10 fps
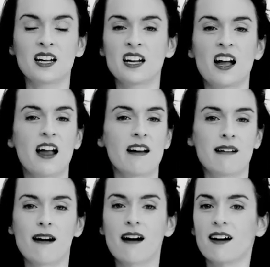"Hey,
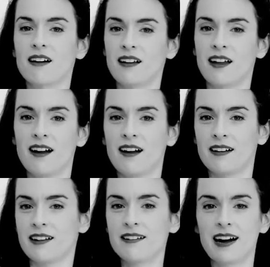darl,
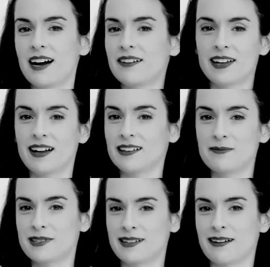do you have that
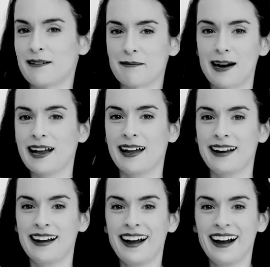lipstick in
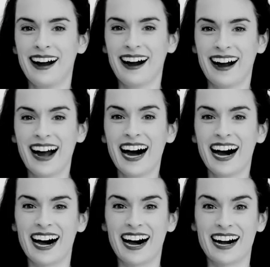red?"
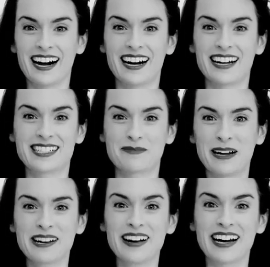I
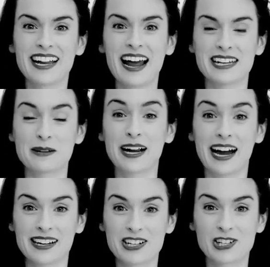spun around, and to my
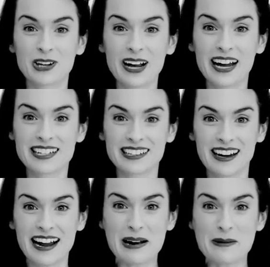utter shock and
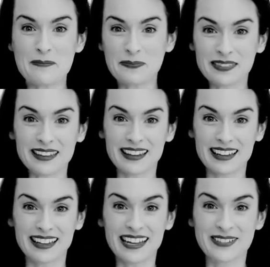delight,
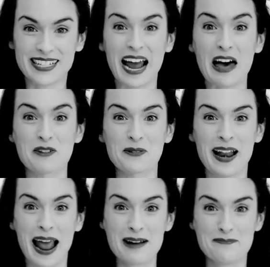it was Katharine
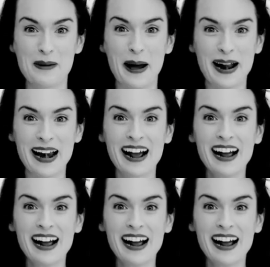Hepburn.